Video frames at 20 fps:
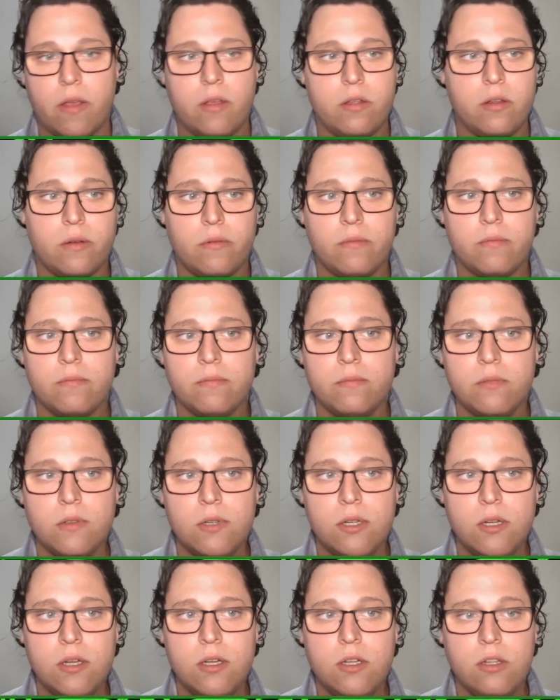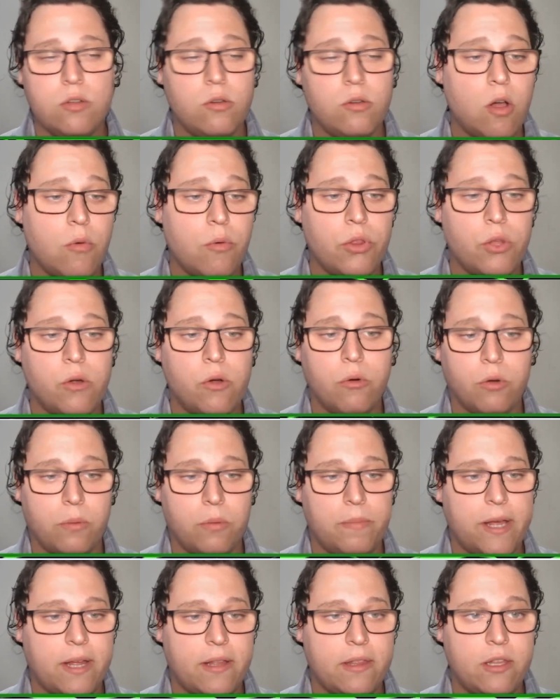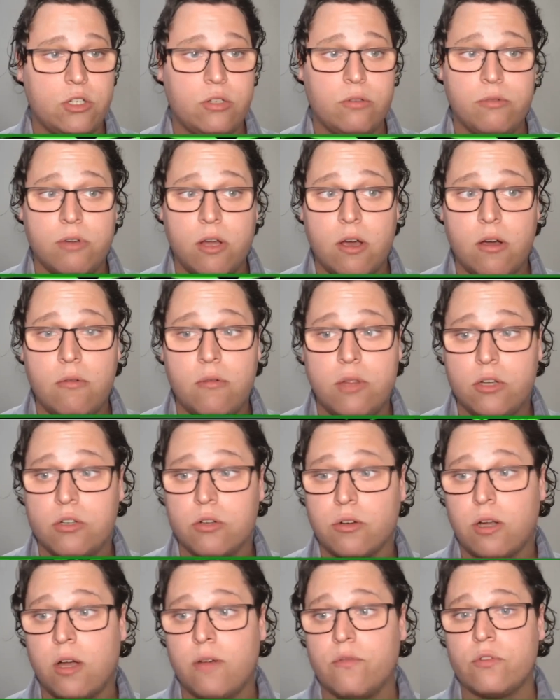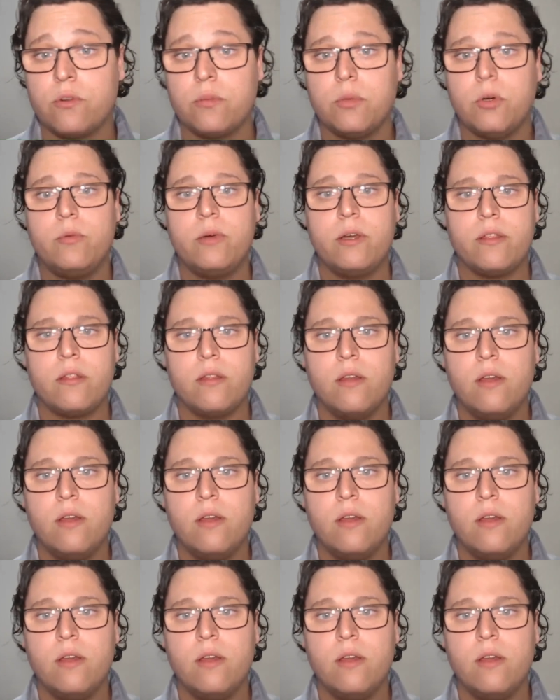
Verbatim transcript: You know, you go with a quarterback that you know, that you're comfortable with,